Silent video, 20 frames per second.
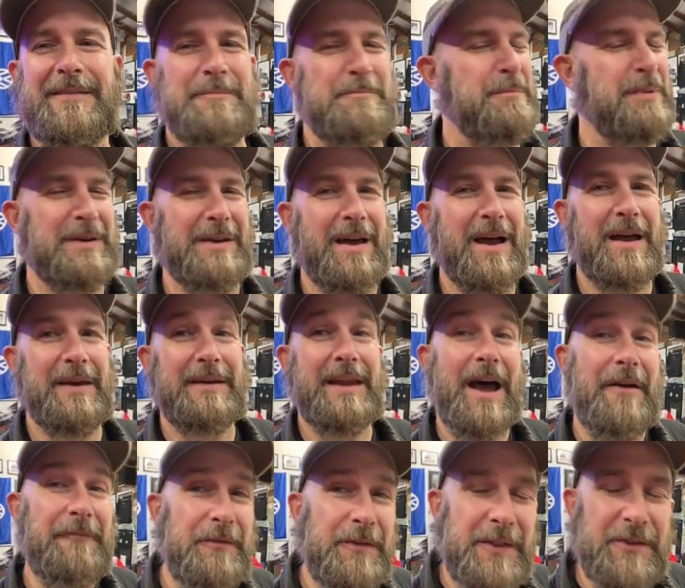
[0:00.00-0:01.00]
But
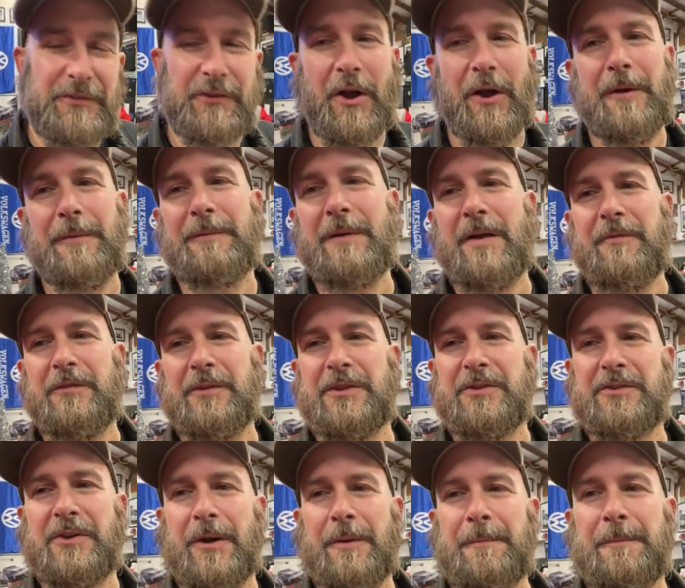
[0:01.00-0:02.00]
not for this car. Not for this
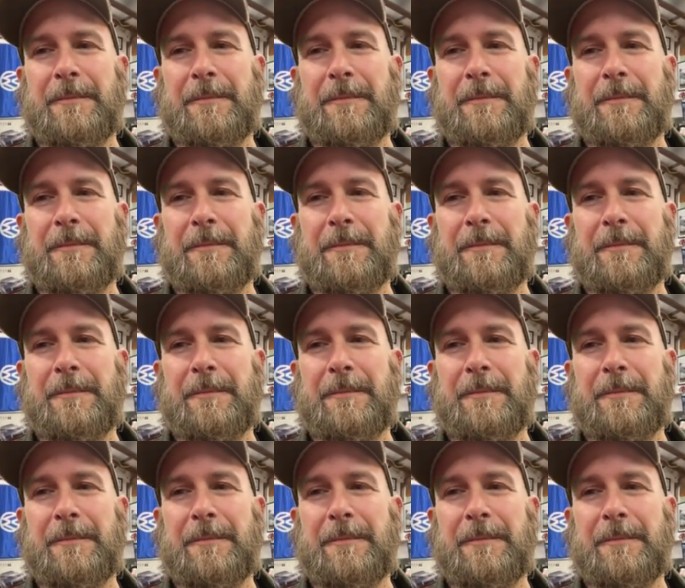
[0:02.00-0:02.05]
car.